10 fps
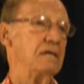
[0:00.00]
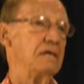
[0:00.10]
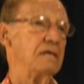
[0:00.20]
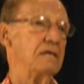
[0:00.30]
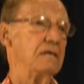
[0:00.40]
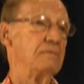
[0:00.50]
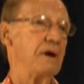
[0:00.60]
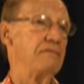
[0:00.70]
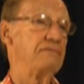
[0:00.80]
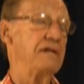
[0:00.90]
uh,
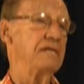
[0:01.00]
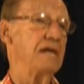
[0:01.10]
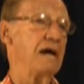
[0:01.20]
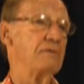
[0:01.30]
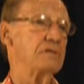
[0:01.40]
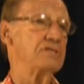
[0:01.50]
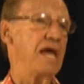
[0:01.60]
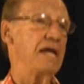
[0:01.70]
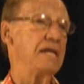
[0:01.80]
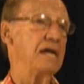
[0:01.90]
my friend and I were
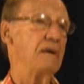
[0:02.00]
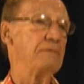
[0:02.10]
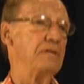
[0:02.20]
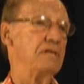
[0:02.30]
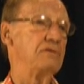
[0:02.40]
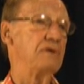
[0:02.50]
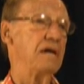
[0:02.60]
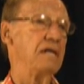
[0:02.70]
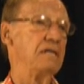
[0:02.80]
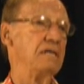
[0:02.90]
standing up in the
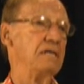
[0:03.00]
train,